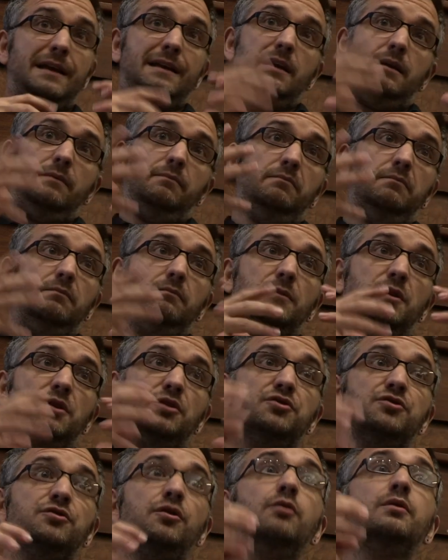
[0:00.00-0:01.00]
any
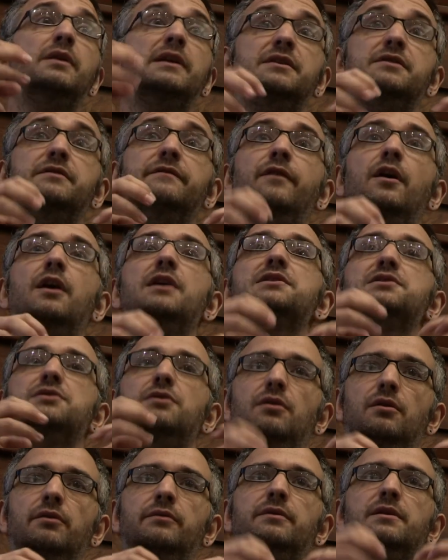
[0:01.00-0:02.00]
controlling device
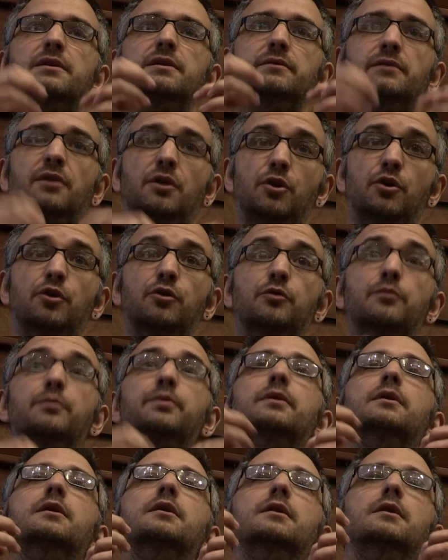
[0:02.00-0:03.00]
on the
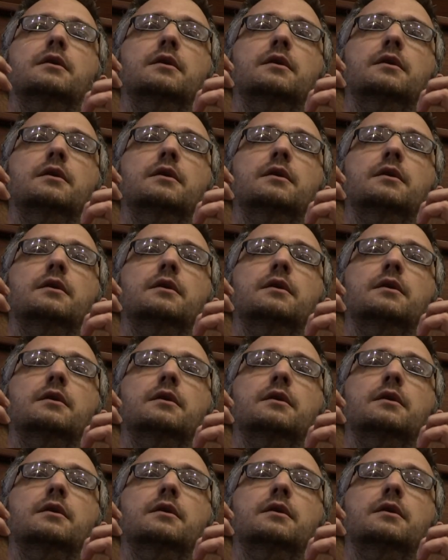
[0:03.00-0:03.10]
loop,